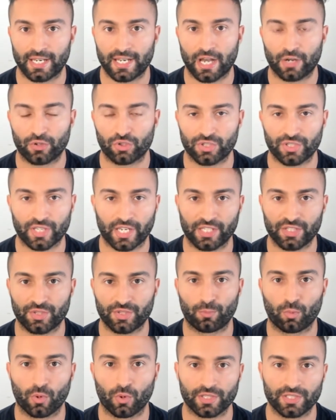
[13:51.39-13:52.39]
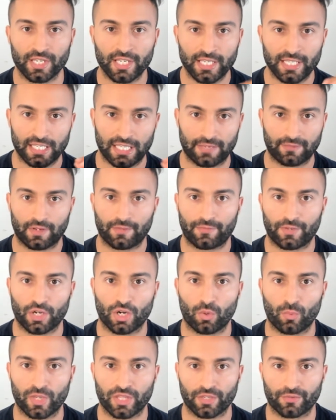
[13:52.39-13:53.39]
Now, just like in sports, even if you
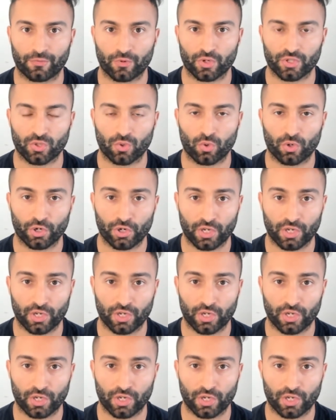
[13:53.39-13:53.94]
don't win the first quarter,